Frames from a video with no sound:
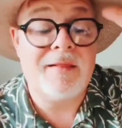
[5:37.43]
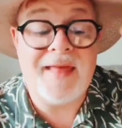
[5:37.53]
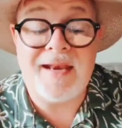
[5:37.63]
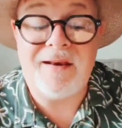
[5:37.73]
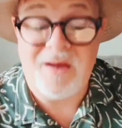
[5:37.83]

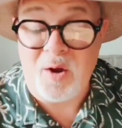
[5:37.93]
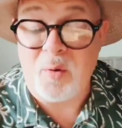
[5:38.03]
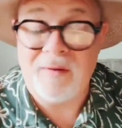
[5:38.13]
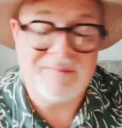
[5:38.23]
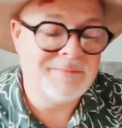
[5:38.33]
Then
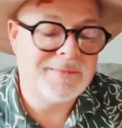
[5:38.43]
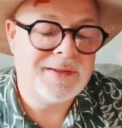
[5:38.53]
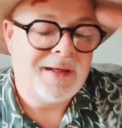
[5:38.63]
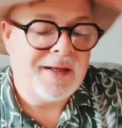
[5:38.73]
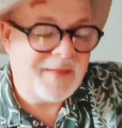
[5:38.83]
no.
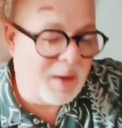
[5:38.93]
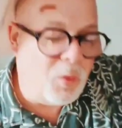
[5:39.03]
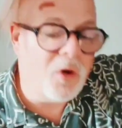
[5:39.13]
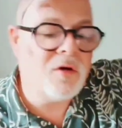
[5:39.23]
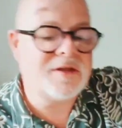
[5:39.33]
They
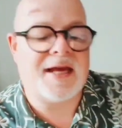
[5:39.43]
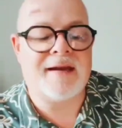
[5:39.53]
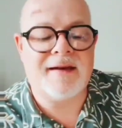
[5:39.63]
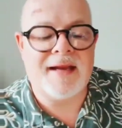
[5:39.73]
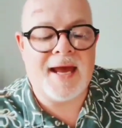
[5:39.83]
walked
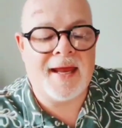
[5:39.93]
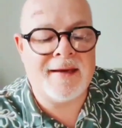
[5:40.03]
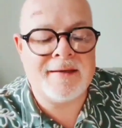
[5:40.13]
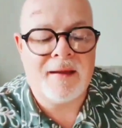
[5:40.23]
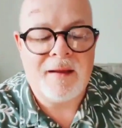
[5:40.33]
hand in
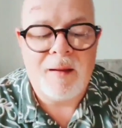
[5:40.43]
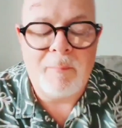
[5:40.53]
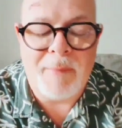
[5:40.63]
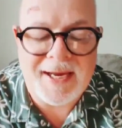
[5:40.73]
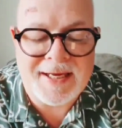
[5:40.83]
hand
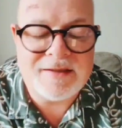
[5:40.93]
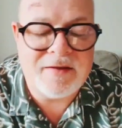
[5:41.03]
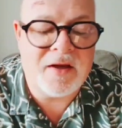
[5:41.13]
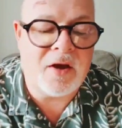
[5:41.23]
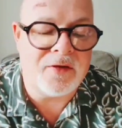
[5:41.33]
back
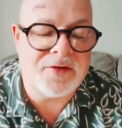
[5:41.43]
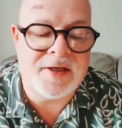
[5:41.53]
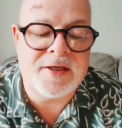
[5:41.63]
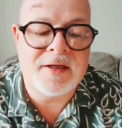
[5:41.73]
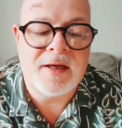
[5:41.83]
into the
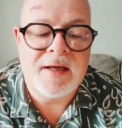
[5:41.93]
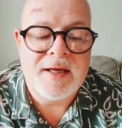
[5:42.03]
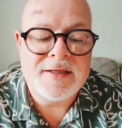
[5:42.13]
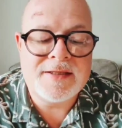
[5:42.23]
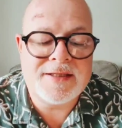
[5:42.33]
cottage,
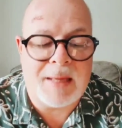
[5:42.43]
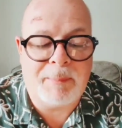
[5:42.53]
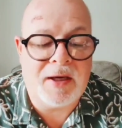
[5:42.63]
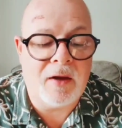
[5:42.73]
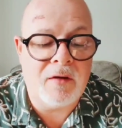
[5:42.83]

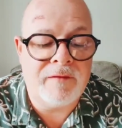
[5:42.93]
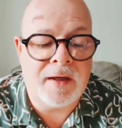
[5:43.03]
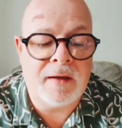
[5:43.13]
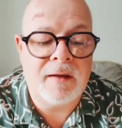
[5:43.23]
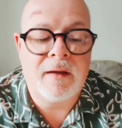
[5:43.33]
stepping
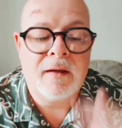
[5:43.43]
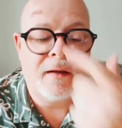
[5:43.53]
over